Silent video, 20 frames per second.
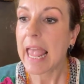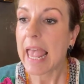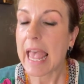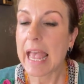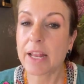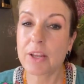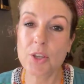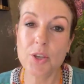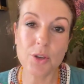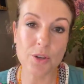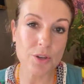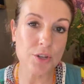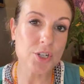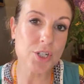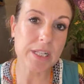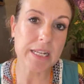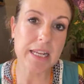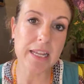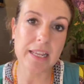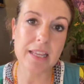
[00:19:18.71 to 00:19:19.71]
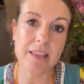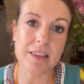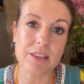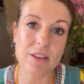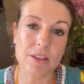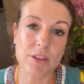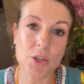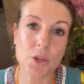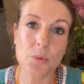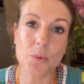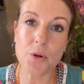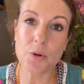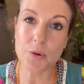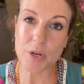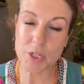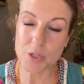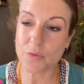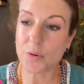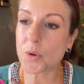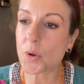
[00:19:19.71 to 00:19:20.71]
And usually you would
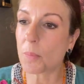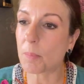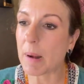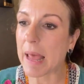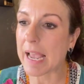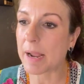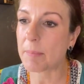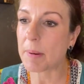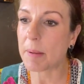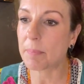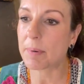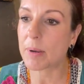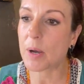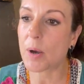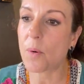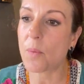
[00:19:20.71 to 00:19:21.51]
reach for your black pepper